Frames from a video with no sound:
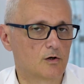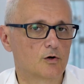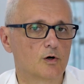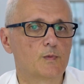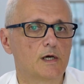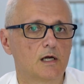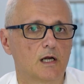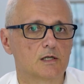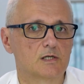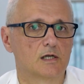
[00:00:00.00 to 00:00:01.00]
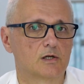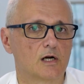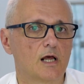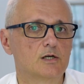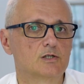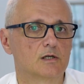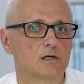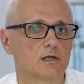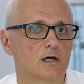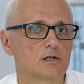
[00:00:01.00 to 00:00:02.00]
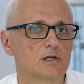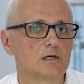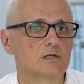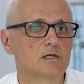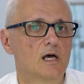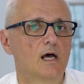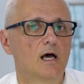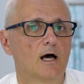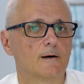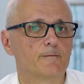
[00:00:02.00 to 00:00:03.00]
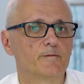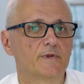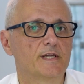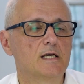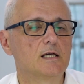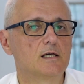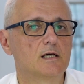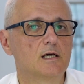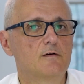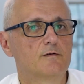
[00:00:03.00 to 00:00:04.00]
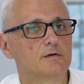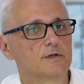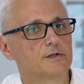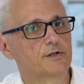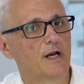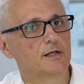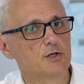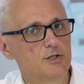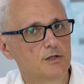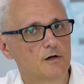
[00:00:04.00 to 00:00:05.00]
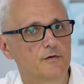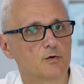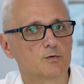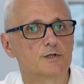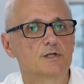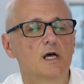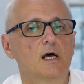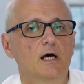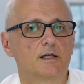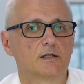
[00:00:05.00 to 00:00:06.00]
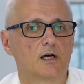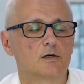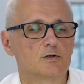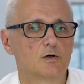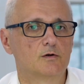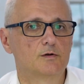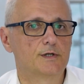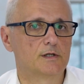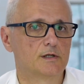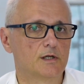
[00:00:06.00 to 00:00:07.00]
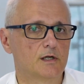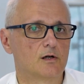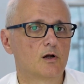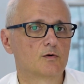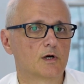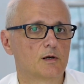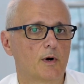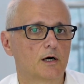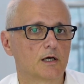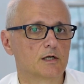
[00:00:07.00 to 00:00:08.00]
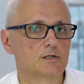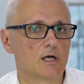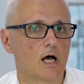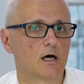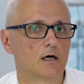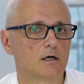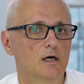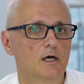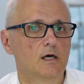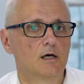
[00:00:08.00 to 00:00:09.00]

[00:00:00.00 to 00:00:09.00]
European and Central Asian countries, even the traditional foods that are sold in local markets are